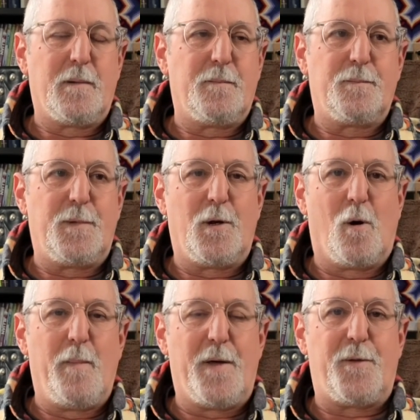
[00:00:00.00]
you know,
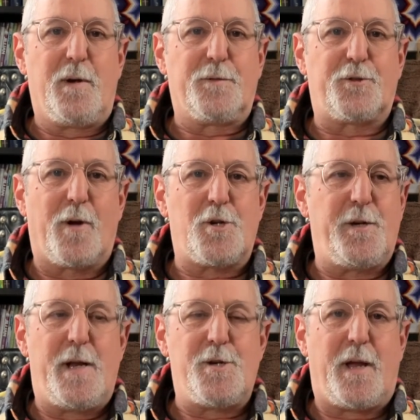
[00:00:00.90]
method of structured
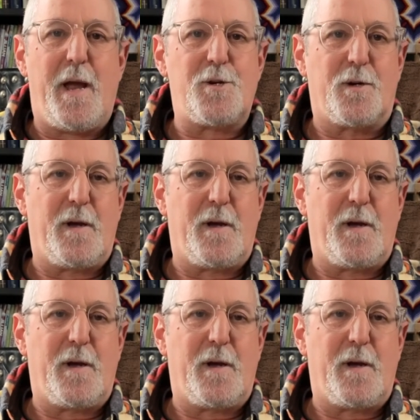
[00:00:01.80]
education.